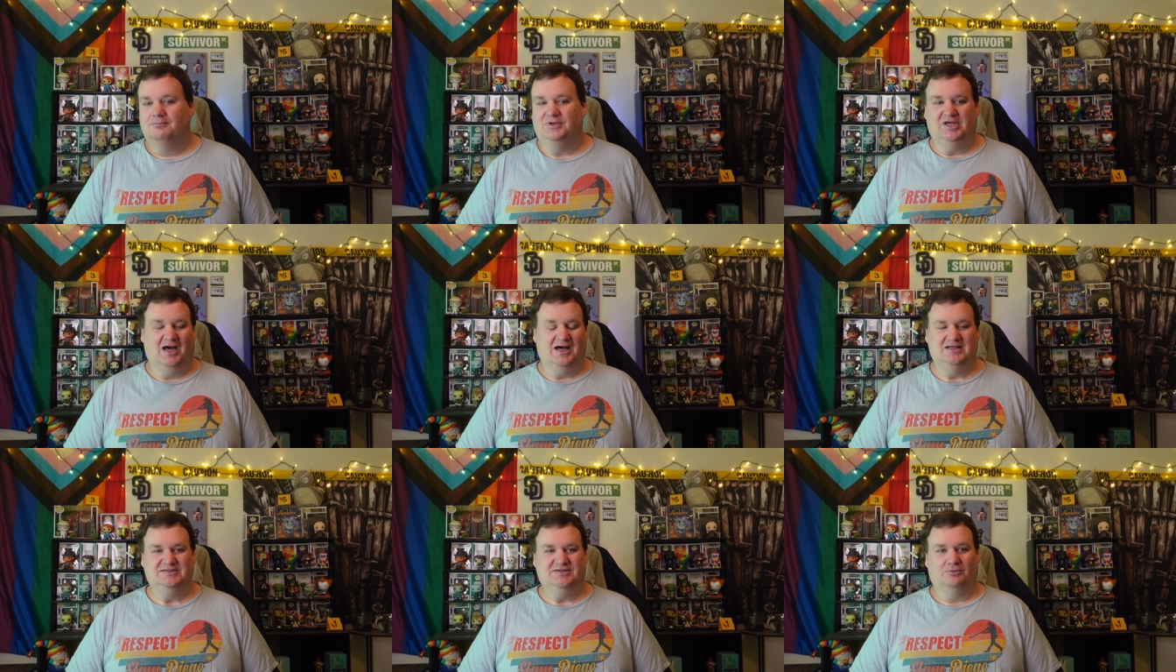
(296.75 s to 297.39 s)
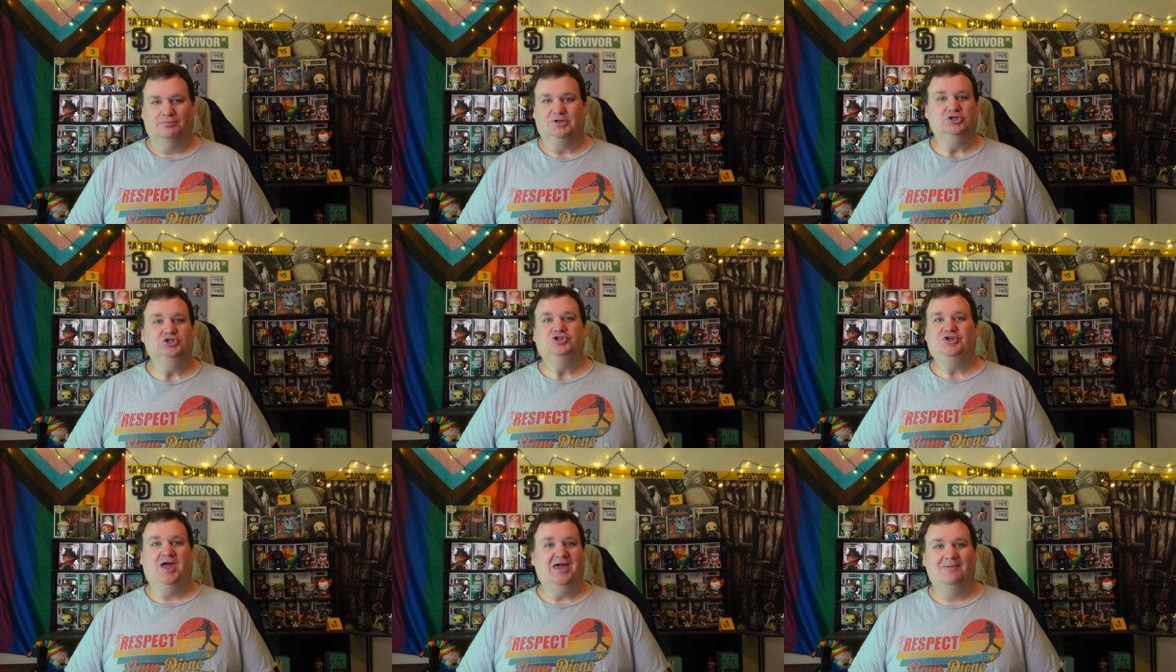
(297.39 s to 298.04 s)
because it'll bring
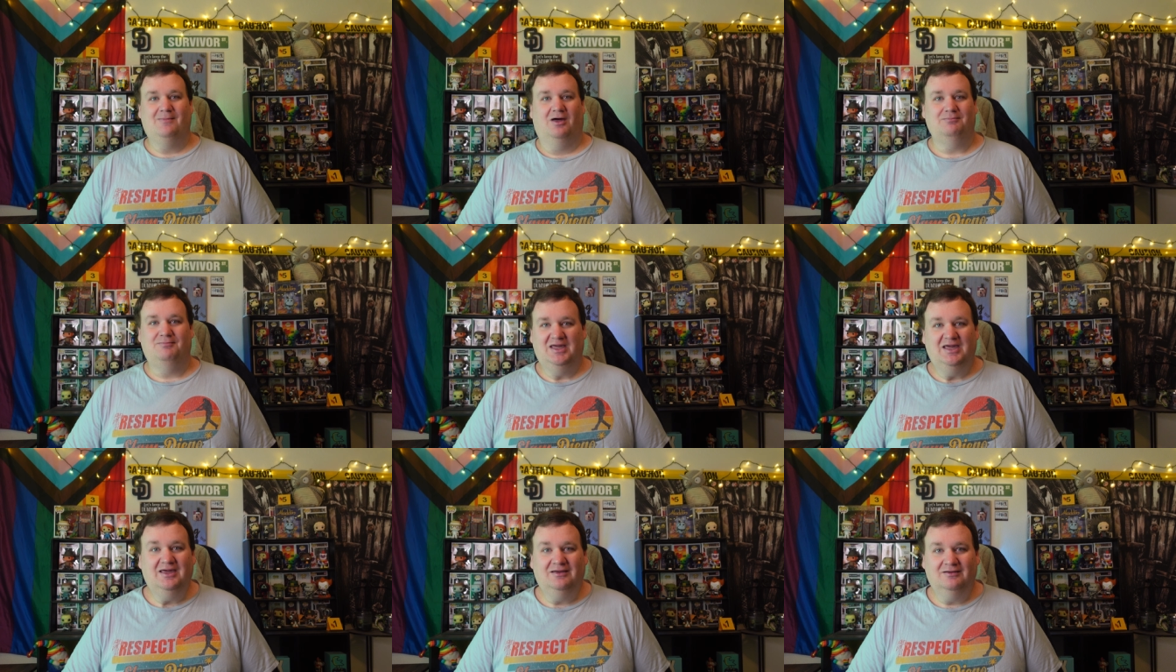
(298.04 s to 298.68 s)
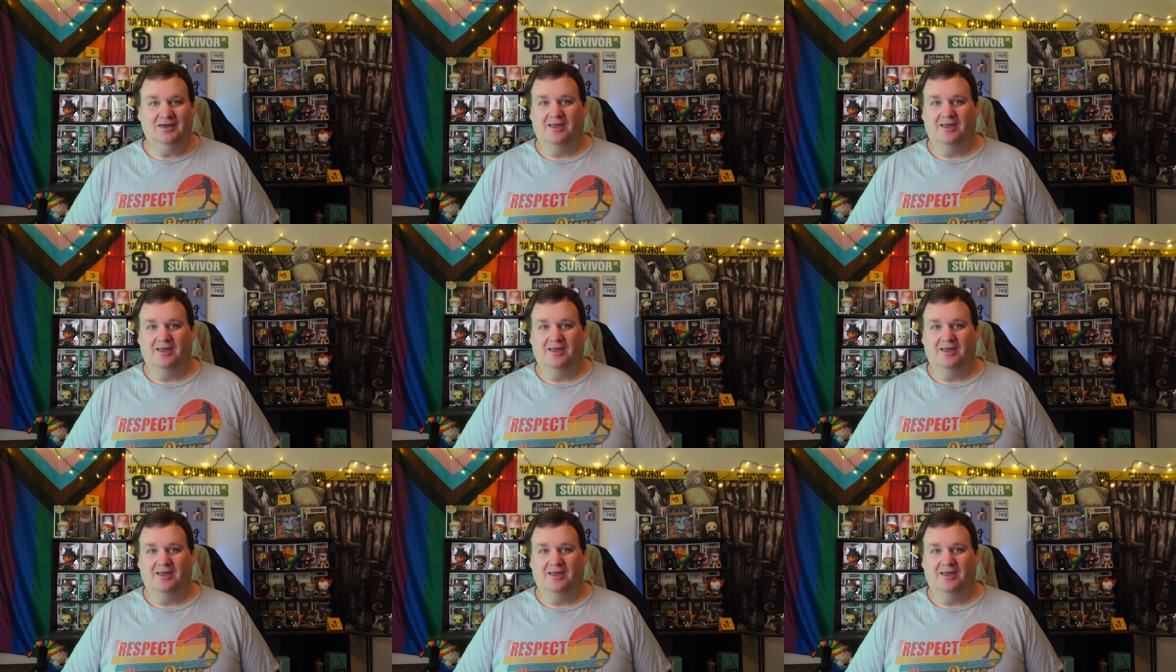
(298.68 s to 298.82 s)
shame on me